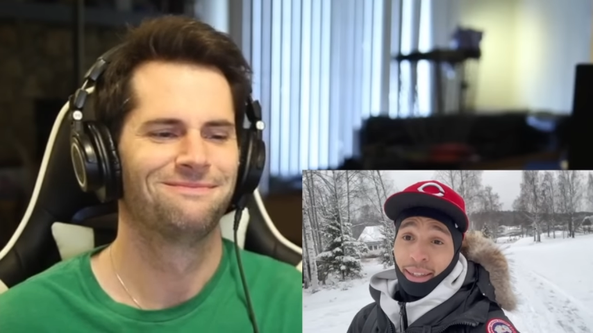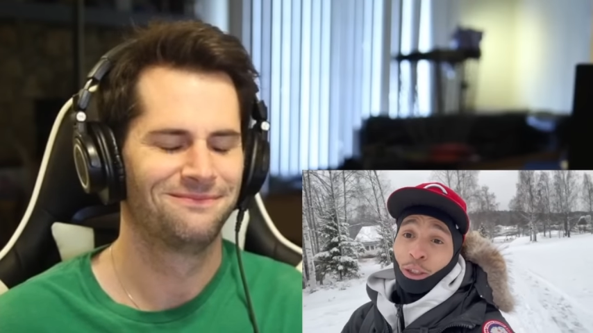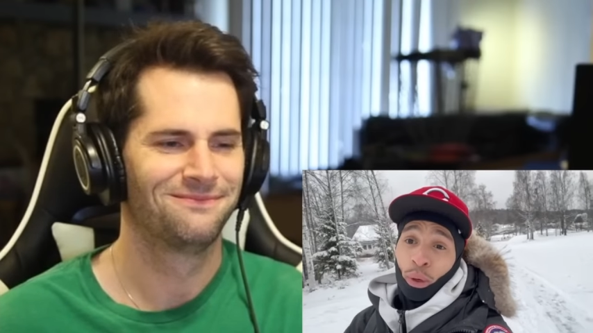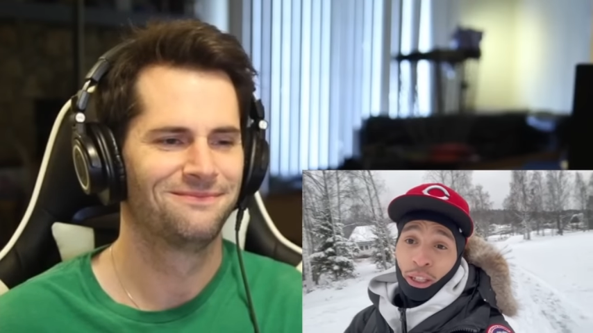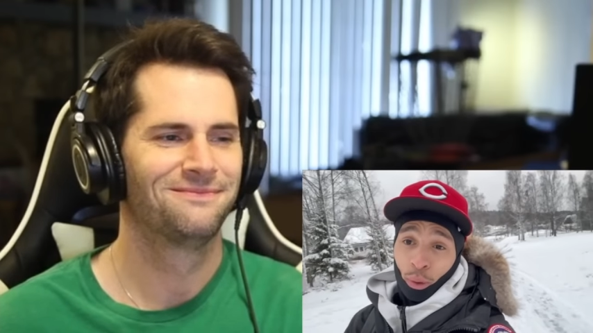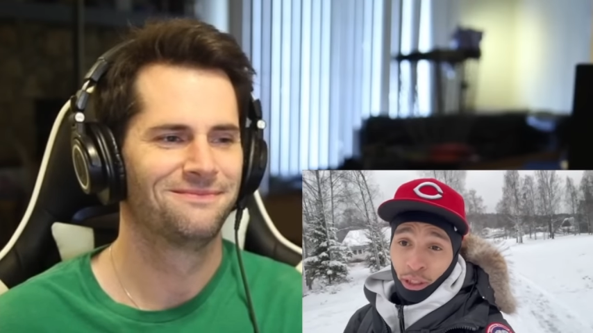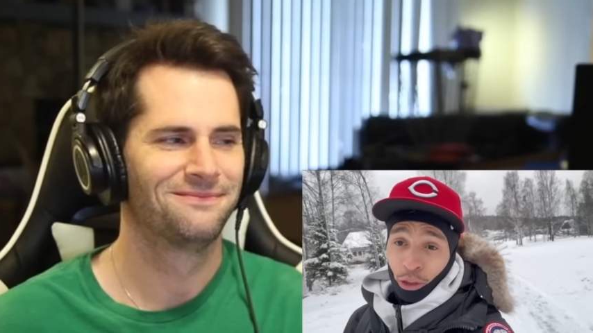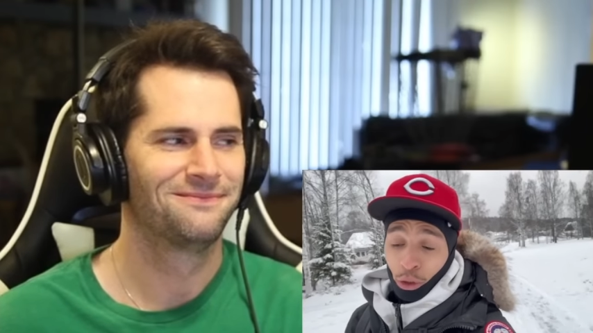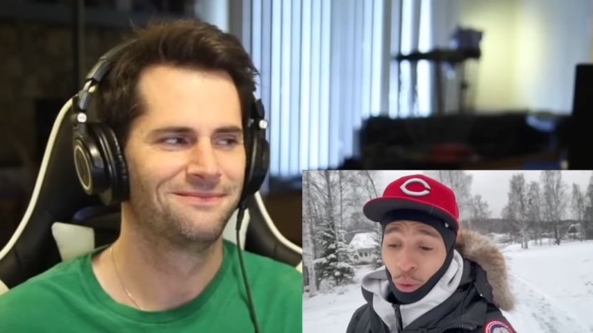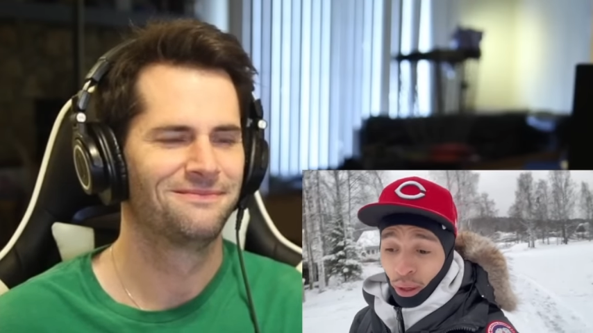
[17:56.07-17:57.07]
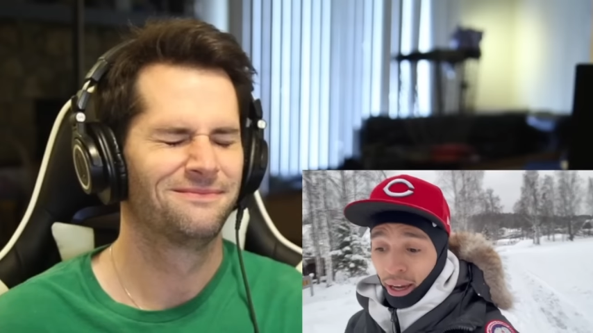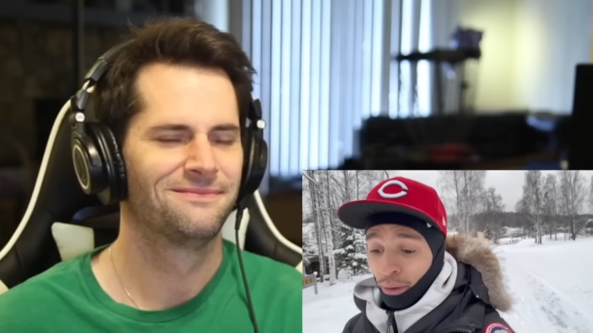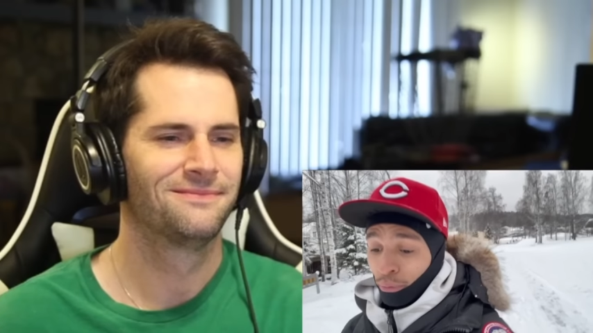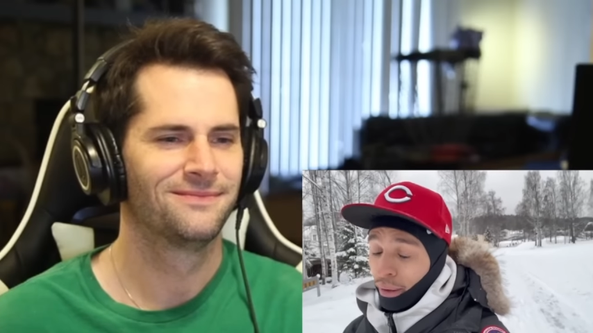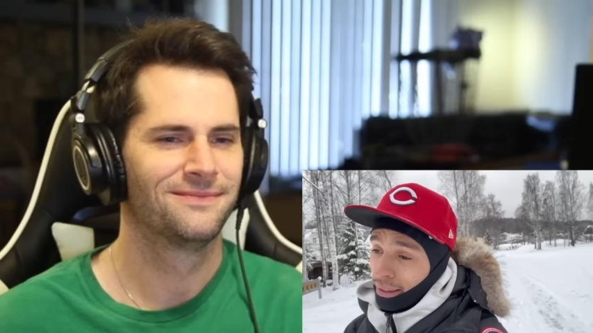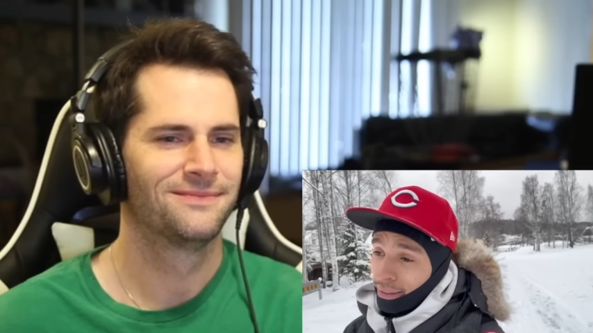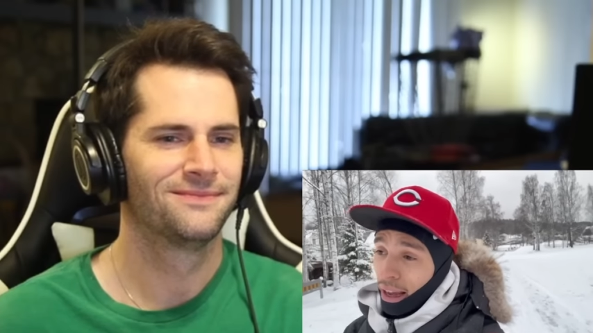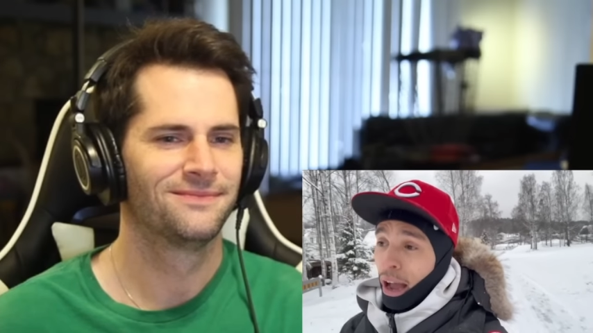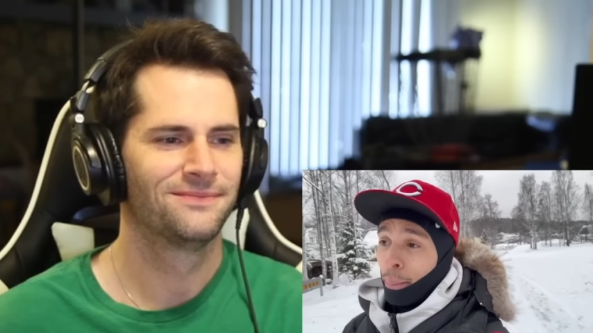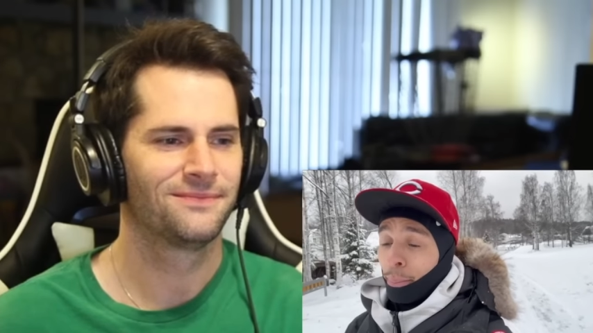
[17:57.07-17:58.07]
Speaker 1: 2022 and
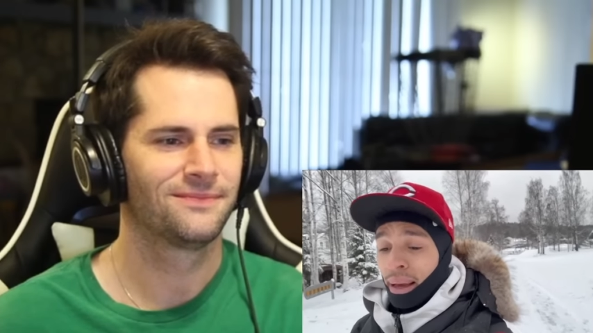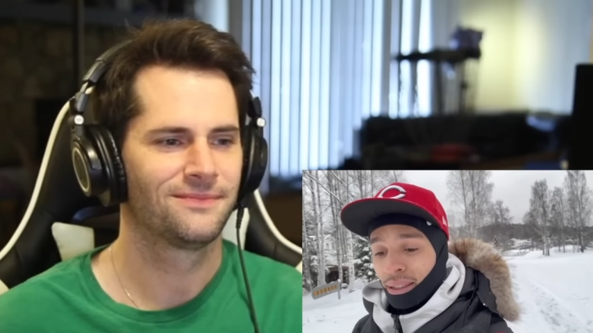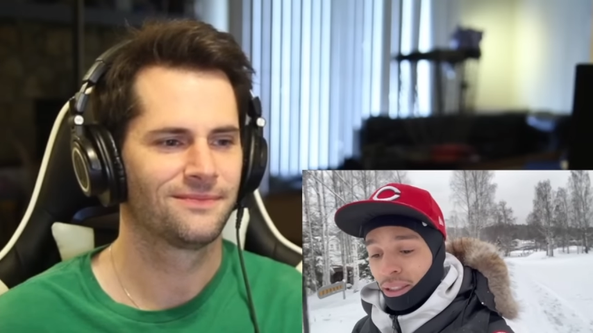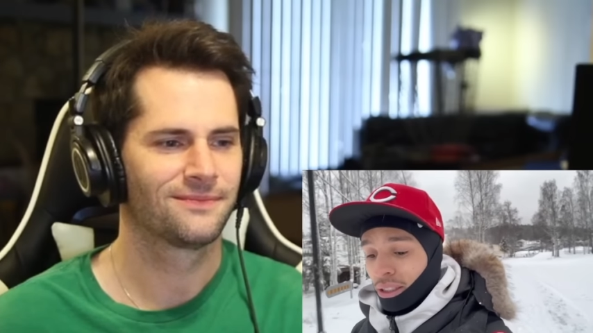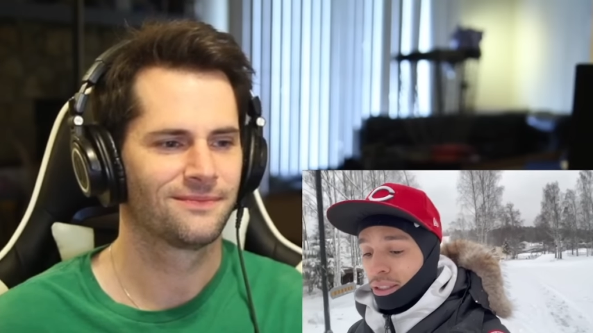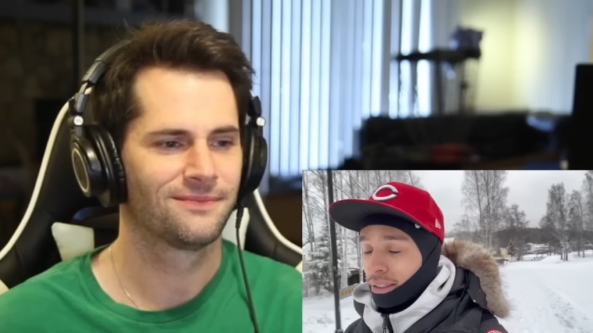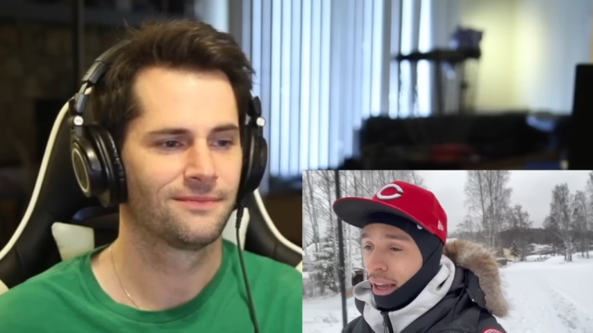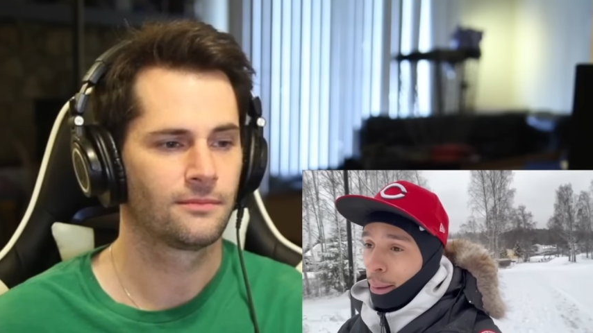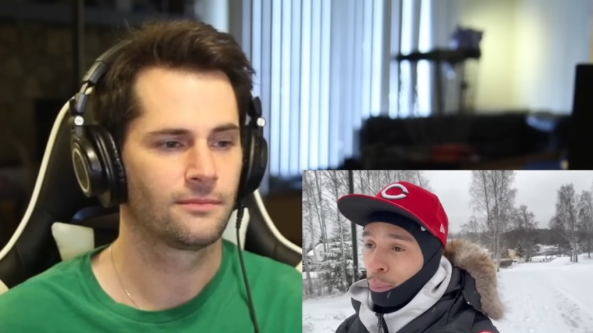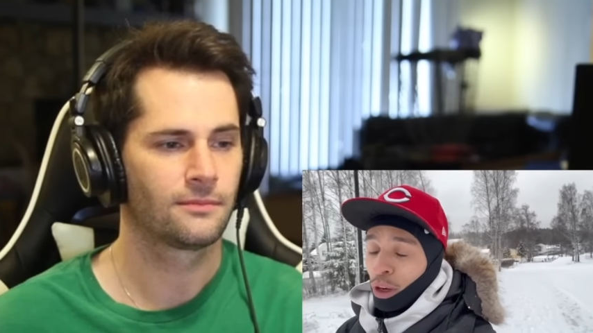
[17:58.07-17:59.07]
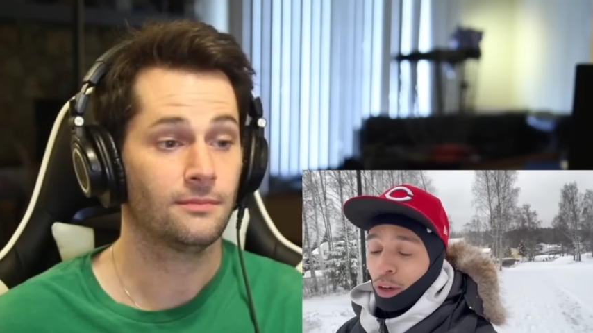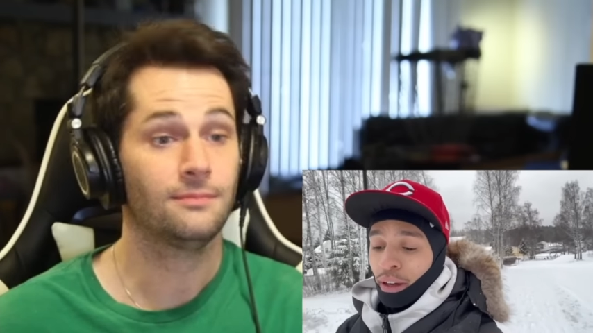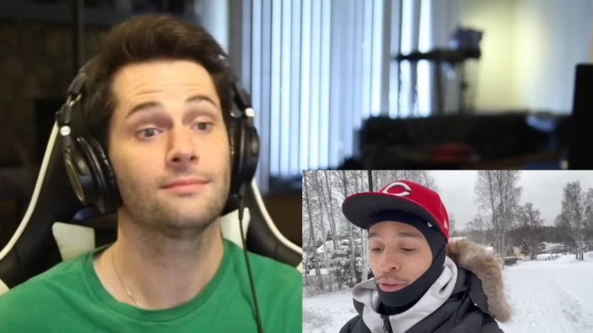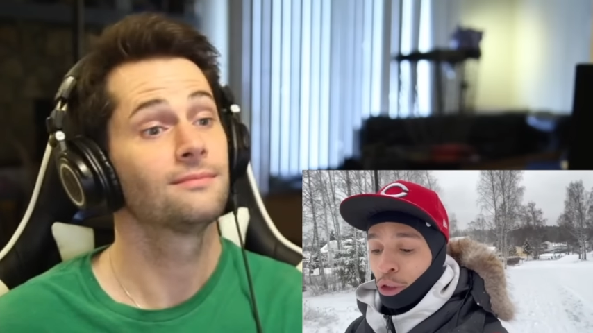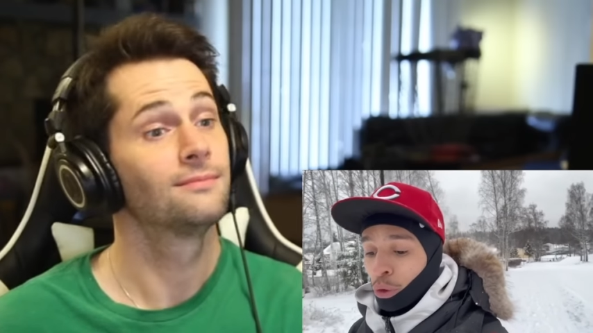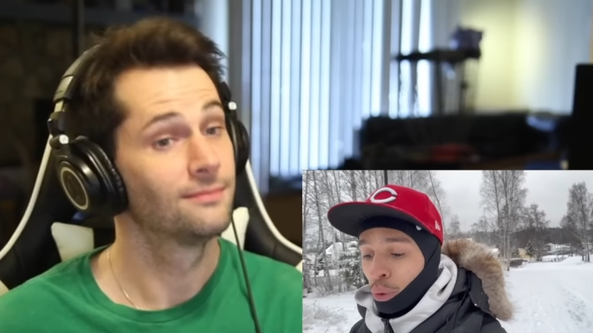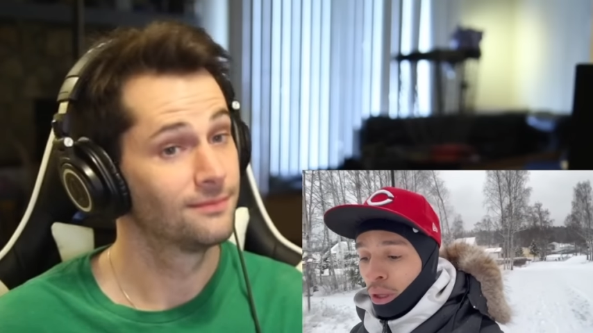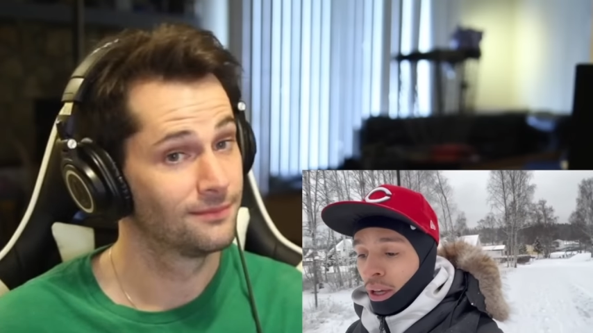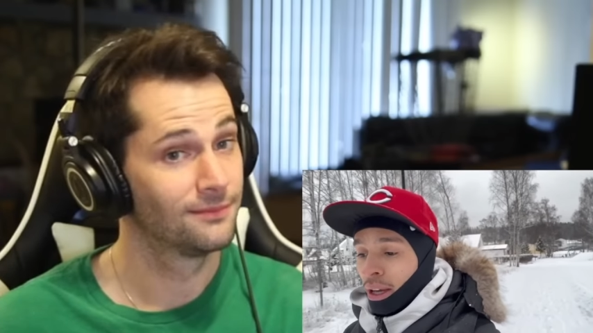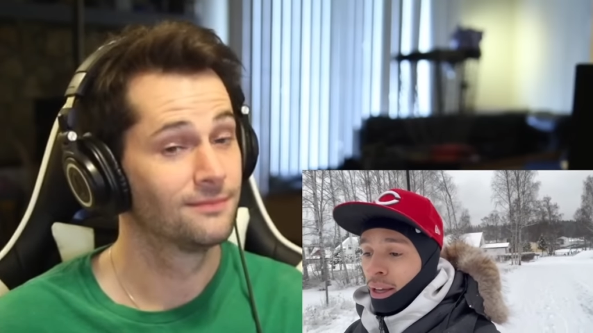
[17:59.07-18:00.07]
FaceTime, message, Skype, whatever you have to do
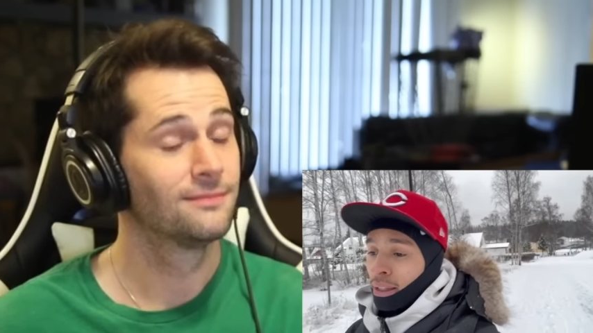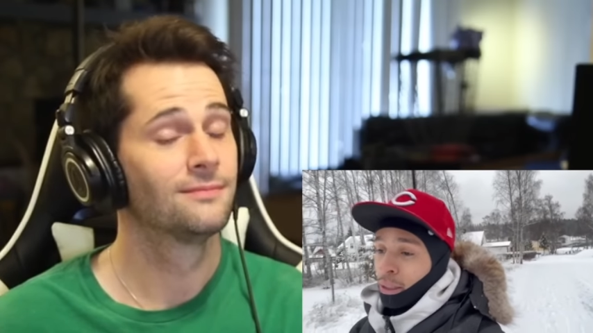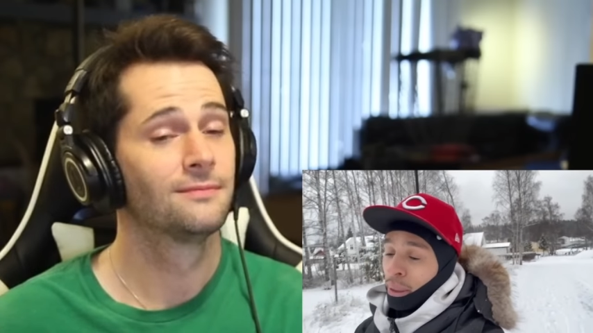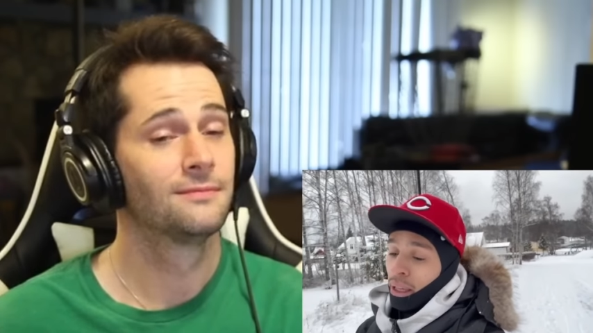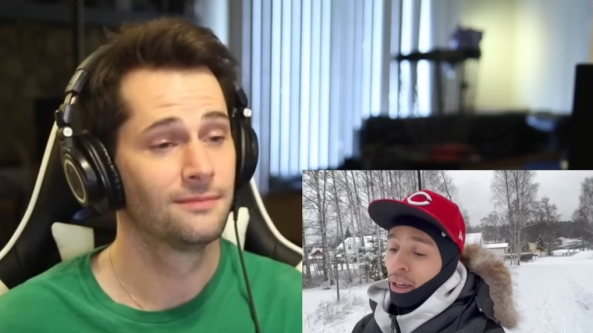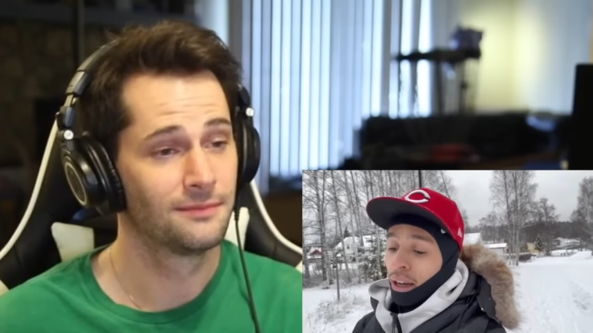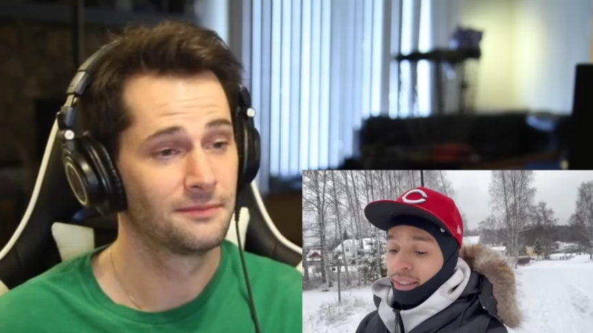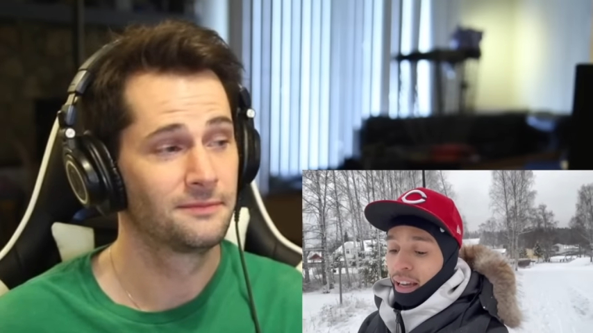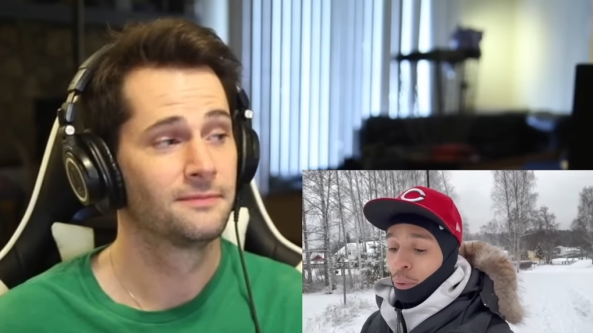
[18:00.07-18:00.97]
to be in contact